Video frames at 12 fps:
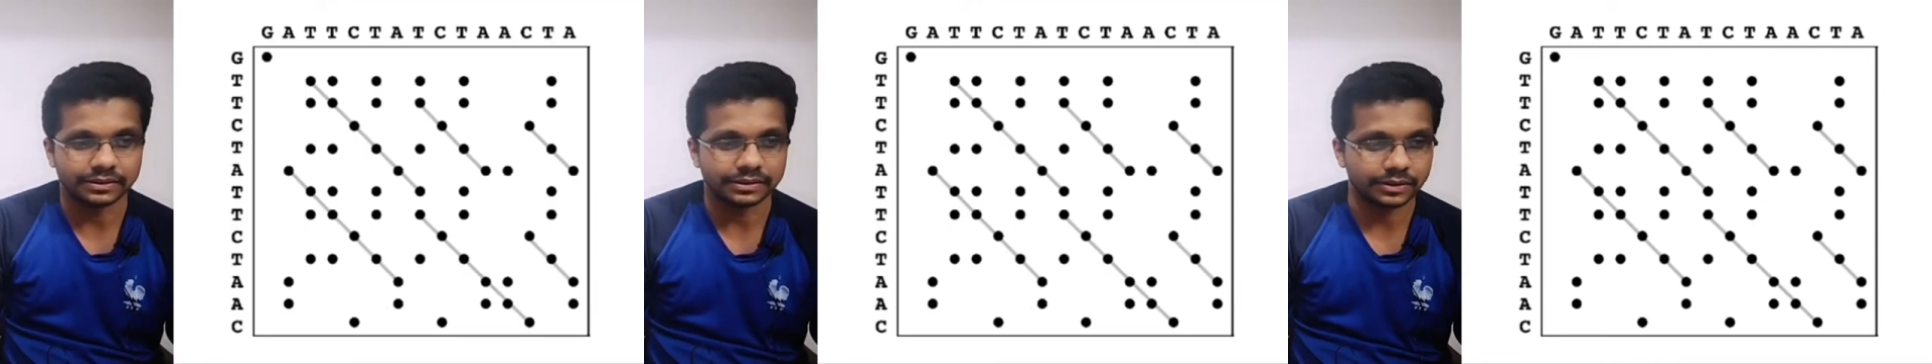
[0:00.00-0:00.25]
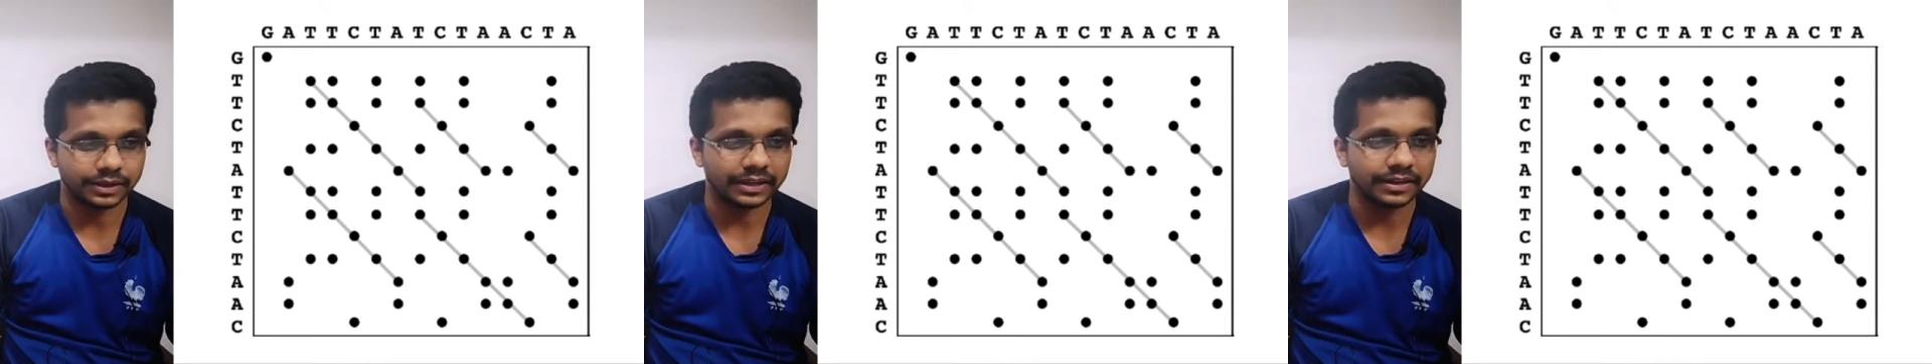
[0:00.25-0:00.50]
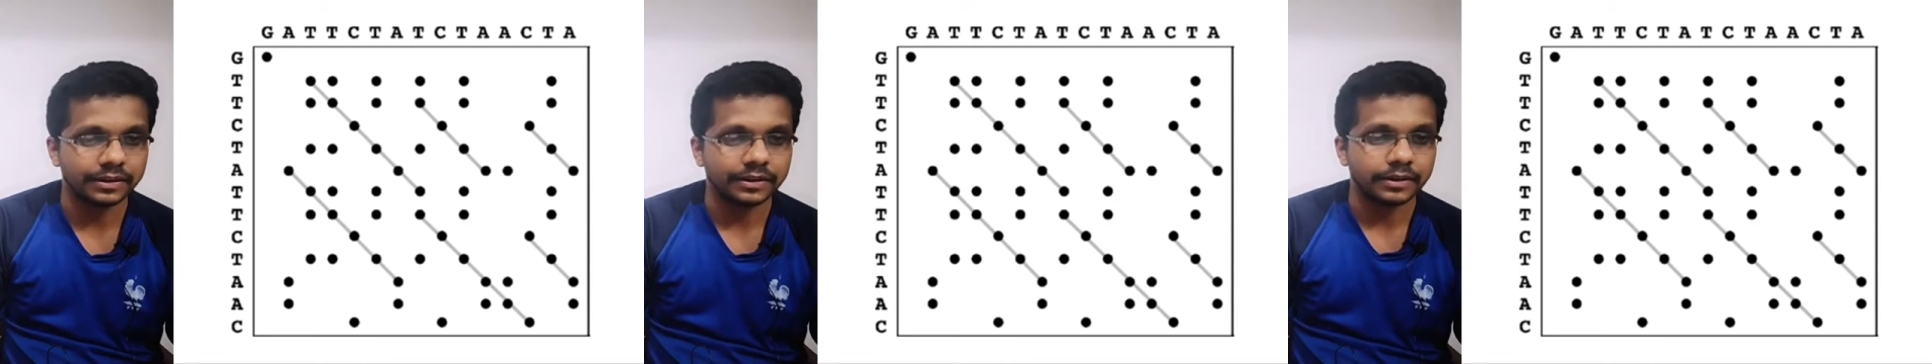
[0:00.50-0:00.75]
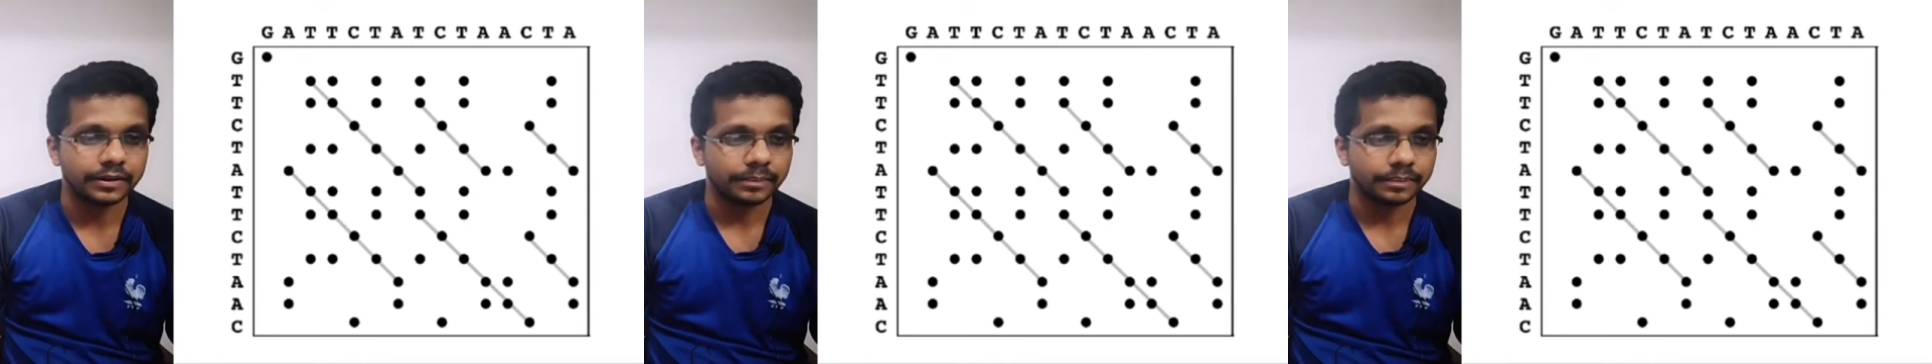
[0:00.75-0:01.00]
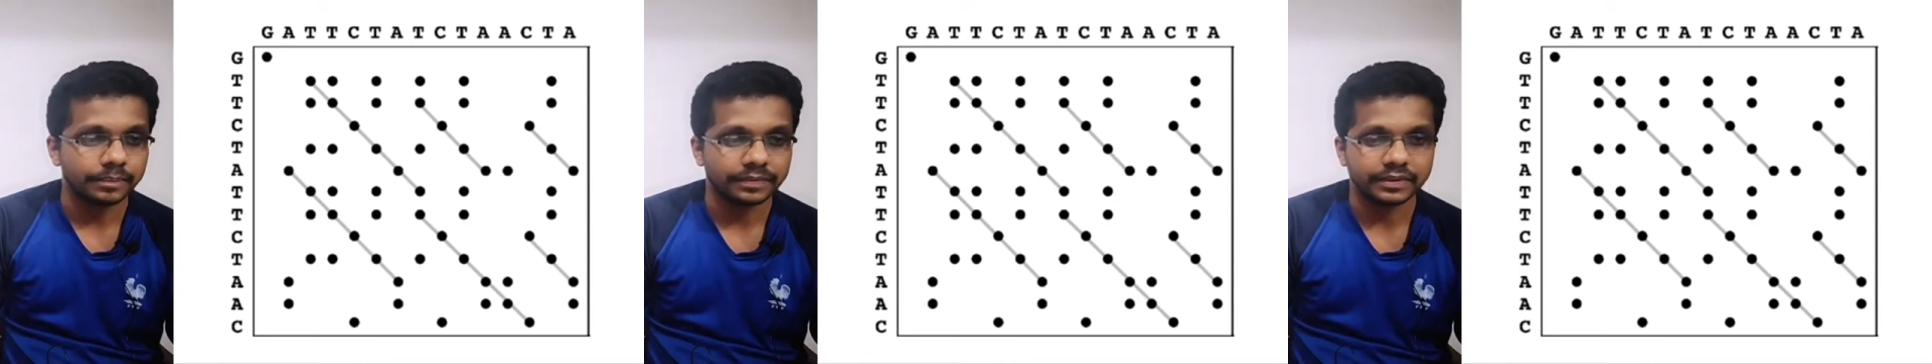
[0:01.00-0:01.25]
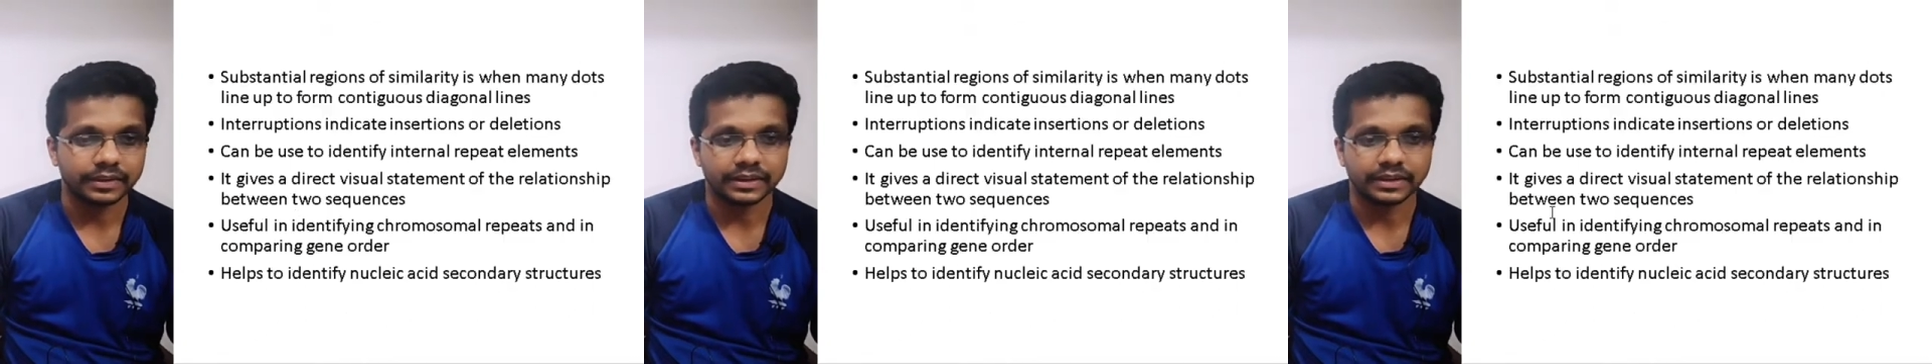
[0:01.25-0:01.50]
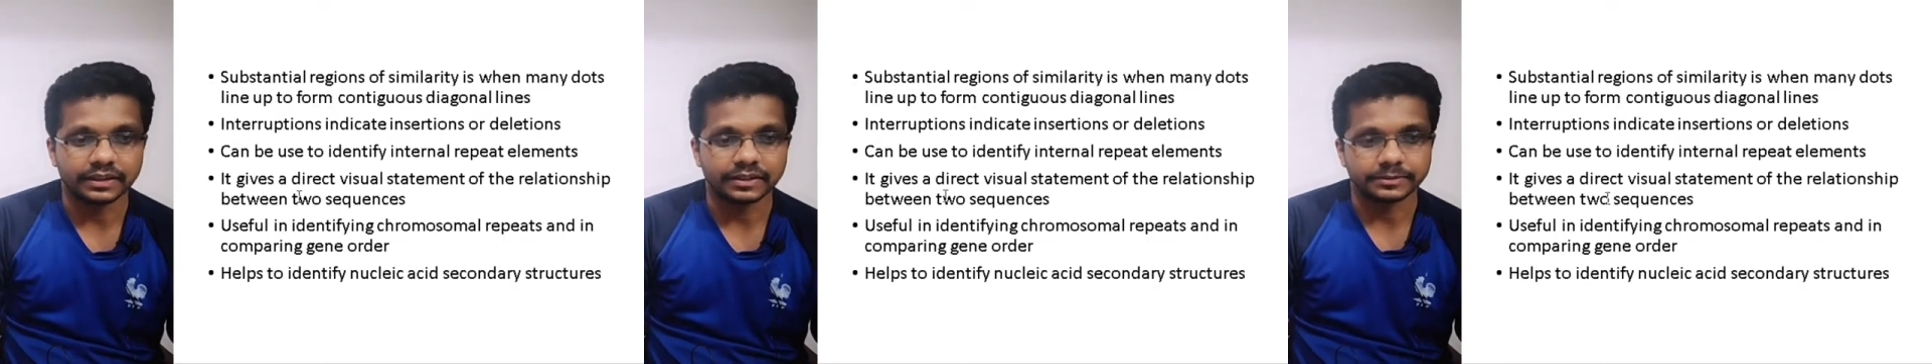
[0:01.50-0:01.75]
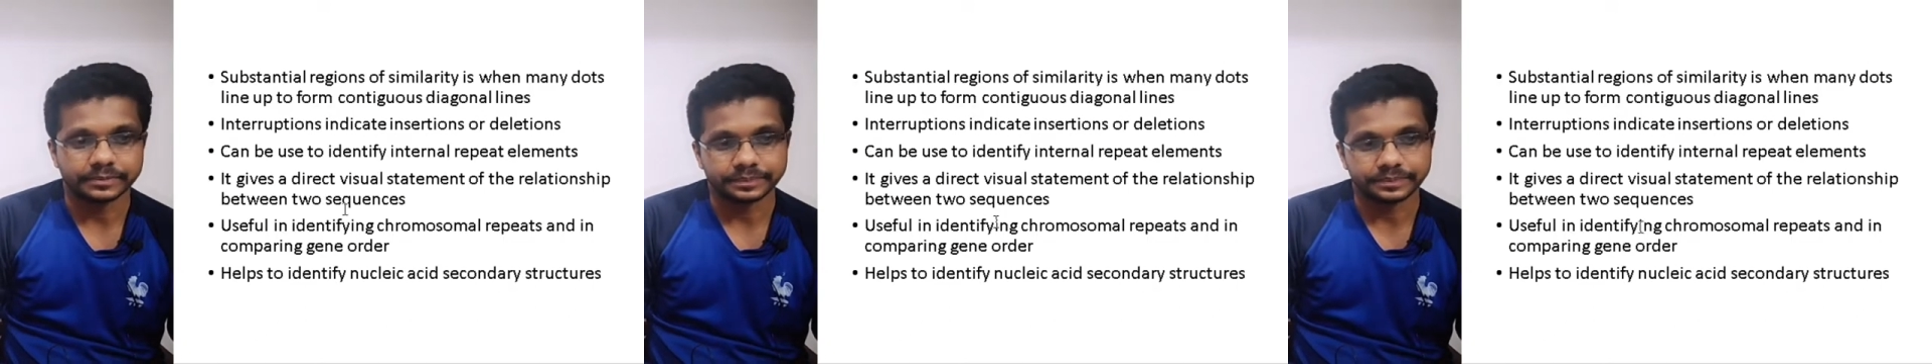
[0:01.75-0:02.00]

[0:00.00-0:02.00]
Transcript: Okay, then